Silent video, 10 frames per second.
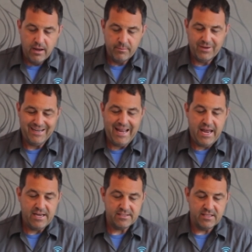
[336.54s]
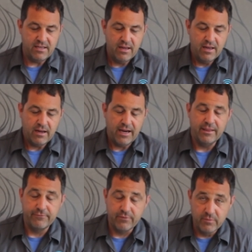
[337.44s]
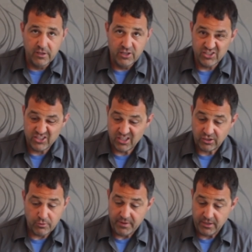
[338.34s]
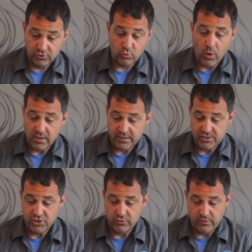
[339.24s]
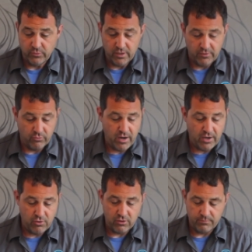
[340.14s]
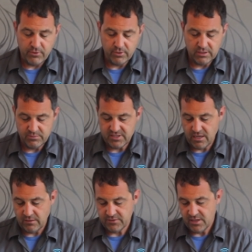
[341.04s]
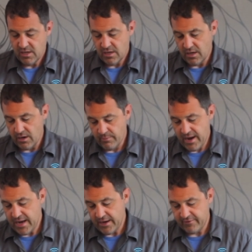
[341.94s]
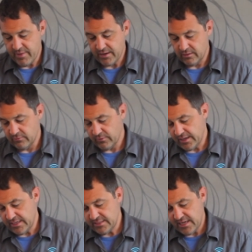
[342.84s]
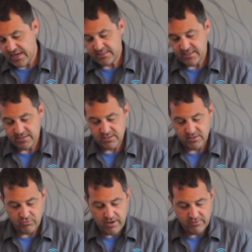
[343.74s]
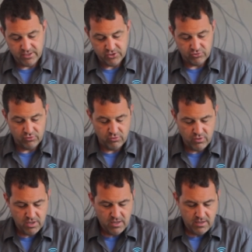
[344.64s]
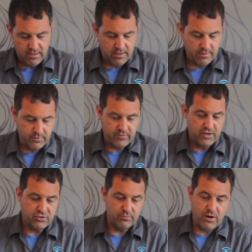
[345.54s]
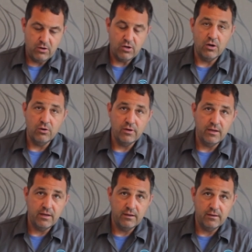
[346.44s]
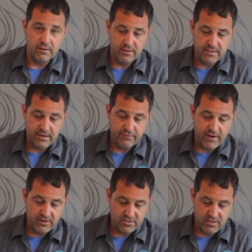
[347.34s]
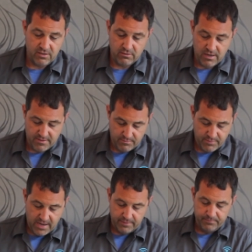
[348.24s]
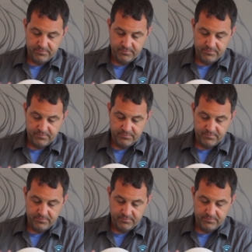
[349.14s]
But it has the kind of the familiar Siklu build quality to it, where the radio component themselves are made out of metal. We've got easy access to the grounding screw. You've got your barcode and identifiers here on the bottom.